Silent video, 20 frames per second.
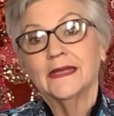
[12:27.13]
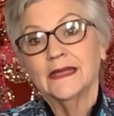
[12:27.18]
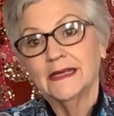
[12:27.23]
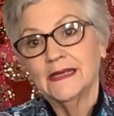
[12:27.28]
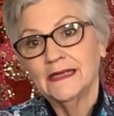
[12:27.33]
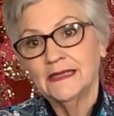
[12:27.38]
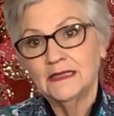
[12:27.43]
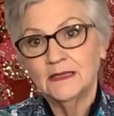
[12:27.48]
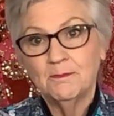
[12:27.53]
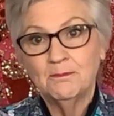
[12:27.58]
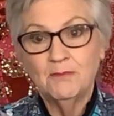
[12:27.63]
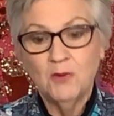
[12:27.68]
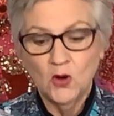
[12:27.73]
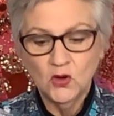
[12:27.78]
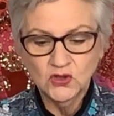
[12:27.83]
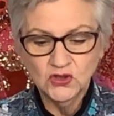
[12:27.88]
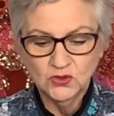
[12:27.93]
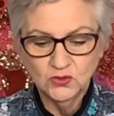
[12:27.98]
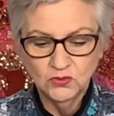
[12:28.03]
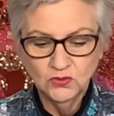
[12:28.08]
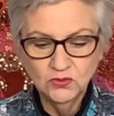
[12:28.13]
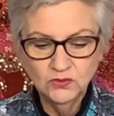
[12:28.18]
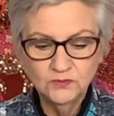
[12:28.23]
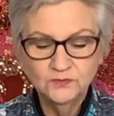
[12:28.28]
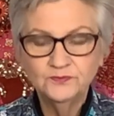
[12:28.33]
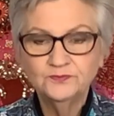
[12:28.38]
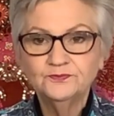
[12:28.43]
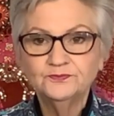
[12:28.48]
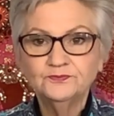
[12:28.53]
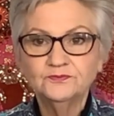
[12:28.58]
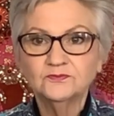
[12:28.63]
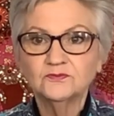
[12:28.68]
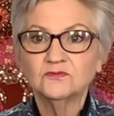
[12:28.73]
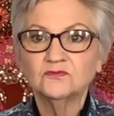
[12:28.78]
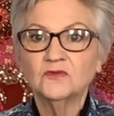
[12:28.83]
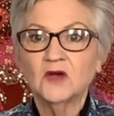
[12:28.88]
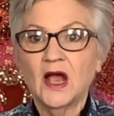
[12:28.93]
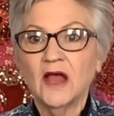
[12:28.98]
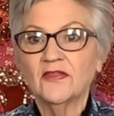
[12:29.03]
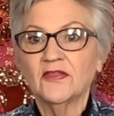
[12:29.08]
In a bottle
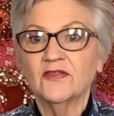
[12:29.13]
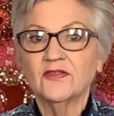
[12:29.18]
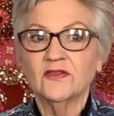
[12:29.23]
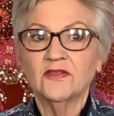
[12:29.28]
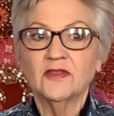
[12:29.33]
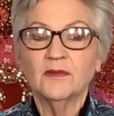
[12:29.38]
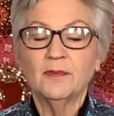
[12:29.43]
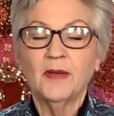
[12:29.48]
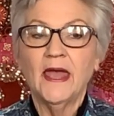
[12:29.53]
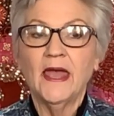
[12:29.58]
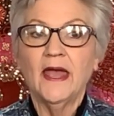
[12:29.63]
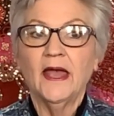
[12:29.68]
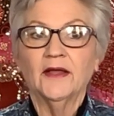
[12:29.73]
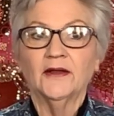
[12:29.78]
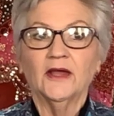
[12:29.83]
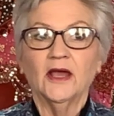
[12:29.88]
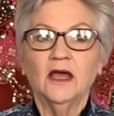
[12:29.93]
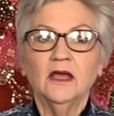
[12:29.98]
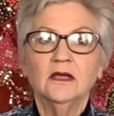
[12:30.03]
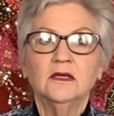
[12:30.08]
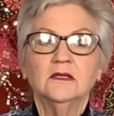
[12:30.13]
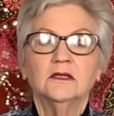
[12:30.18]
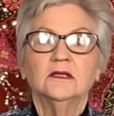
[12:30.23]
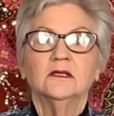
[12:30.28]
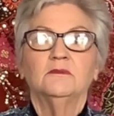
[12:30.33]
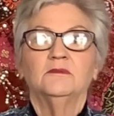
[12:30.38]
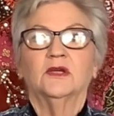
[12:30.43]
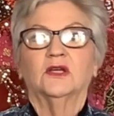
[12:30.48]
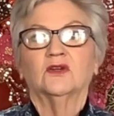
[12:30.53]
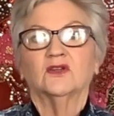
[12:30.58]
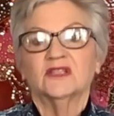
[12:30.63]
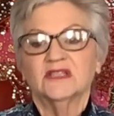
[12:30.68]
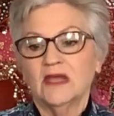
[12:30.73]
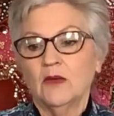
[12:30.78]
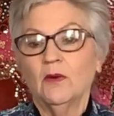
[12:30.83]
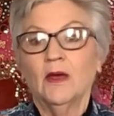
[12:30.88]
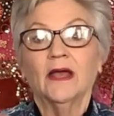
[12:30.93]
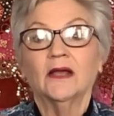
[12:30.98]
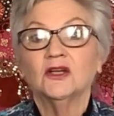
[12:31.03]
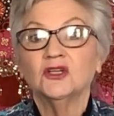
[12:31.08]
rather than the powder, because that
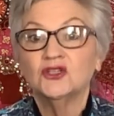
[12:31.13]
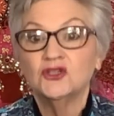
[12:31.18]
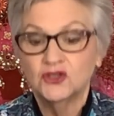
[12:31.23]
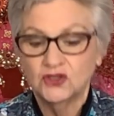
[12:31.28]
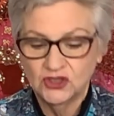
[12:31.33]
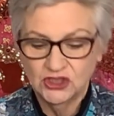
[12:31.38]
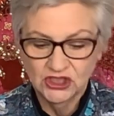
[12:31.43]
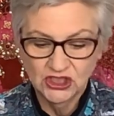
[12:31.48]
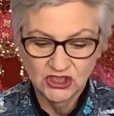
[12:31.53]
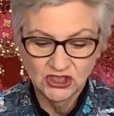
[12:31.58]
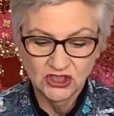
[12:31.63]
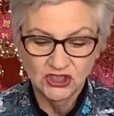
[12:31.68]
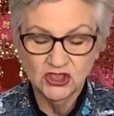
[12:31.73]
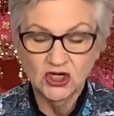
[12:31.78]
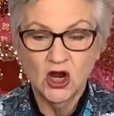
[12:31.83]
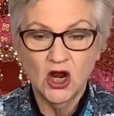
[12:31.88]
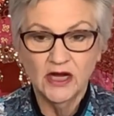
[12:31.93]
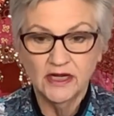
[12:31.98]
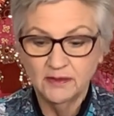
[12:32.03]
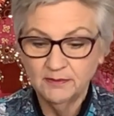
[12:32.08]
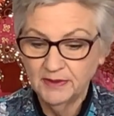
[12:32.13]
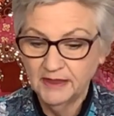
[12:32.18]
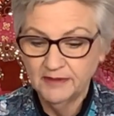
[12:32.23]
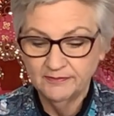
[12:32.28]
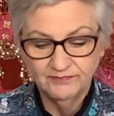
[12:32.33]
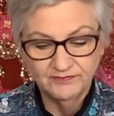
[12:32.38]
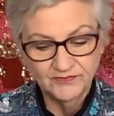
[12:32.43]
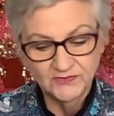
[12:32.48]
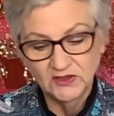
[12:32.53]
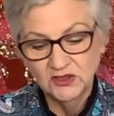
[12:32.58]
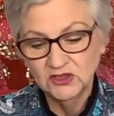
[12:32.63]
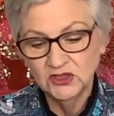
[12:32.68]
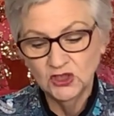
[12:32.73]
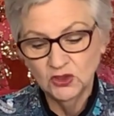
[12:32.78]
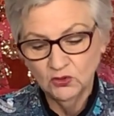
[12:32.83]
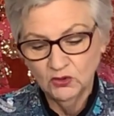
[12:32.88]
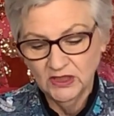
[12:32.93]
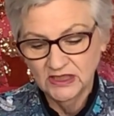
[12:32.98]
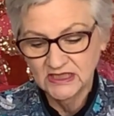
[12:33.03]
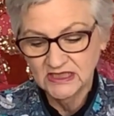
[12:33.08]
way I could use just a tiny bit. Little
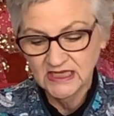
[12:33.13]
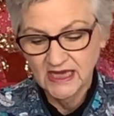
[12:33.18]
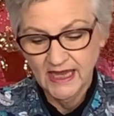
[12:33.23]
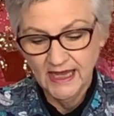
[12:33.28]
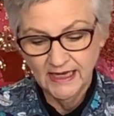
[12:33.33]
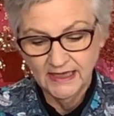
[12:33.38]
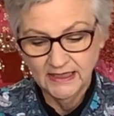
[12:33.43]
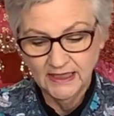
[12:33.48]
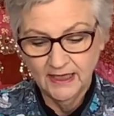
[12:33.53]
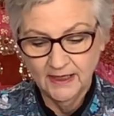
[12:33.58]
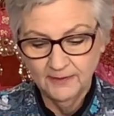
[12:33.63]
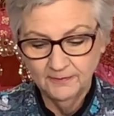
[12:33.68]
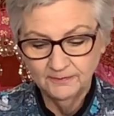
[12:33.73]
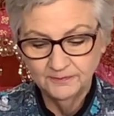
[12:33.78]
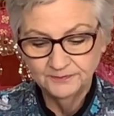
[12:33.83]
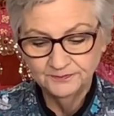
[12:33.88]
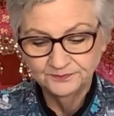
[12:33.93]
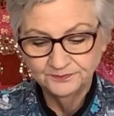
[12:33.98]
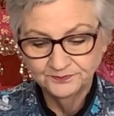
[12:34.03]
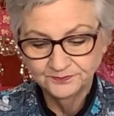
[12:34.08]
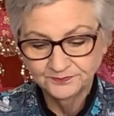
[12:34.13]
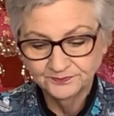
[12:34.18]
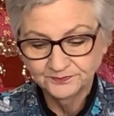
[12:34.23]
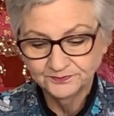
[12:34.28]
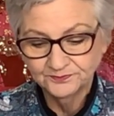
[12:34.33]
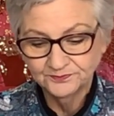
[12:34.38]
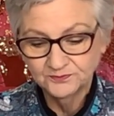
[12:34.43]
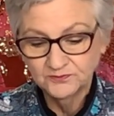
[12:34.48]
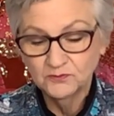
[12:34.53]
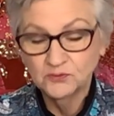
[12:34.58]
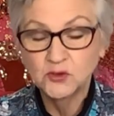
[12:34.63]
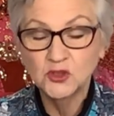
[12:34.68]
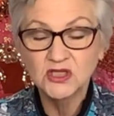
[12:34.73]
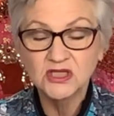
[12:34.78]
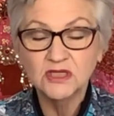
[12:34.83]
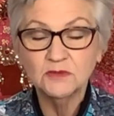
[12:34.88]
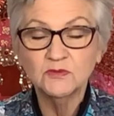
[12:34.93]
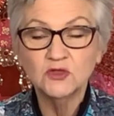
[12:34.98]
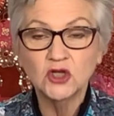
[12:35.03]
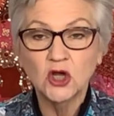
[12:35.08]
container, put
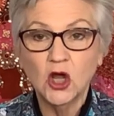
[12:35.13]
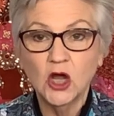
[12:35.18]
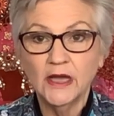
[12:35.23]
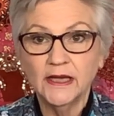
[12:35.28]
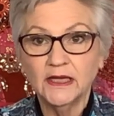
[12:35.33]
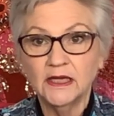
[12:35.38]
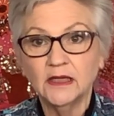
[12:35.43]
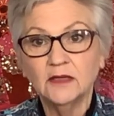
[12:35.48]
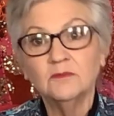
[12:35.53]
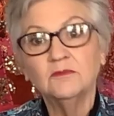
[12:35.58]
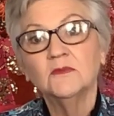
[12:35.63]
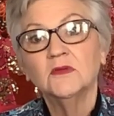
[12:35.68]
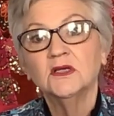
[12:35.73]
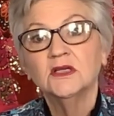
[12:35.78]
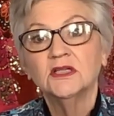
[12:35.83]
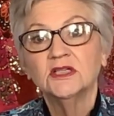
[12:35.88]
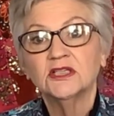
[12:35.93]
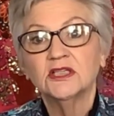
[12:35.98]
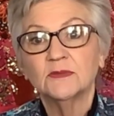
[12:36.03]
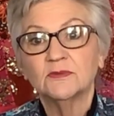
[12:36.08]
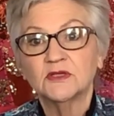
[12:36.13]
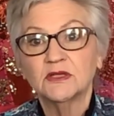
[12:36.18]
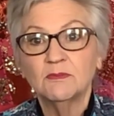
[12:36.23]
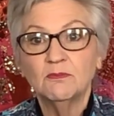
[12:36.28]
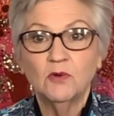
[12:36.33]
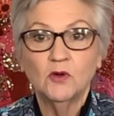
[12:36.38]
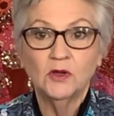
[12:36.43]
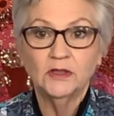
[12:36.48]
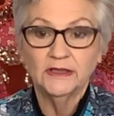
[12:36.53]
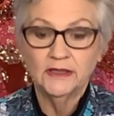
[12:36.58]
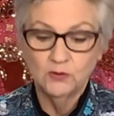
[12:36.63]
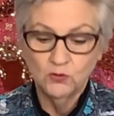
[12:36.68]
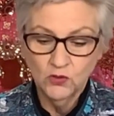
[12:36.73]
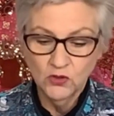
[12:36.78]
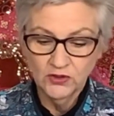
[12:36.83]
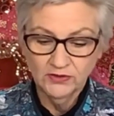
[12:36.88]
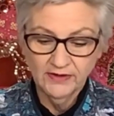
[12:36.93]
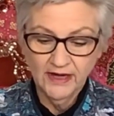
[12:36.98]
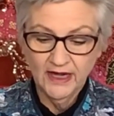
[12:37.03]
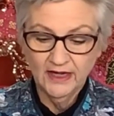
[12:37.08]
some dye in, dip some boiling
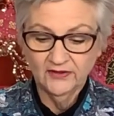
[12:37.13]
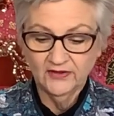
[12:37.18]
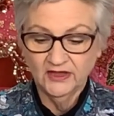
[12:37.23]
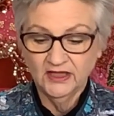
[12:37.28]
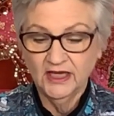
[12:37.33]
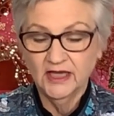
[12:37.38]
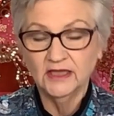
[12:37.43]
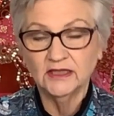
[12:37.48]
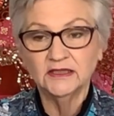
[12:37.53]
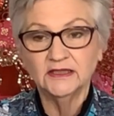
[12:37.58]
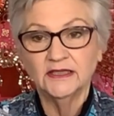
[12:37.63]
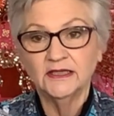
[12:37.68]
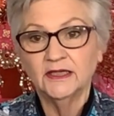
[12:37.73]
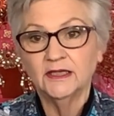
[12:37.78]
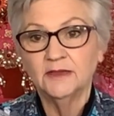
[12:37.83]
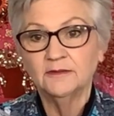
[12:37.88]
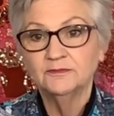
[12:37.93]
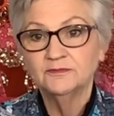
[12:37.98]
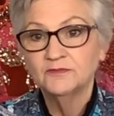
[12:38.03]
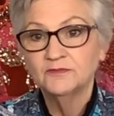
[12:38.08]
water out of the kettle in it,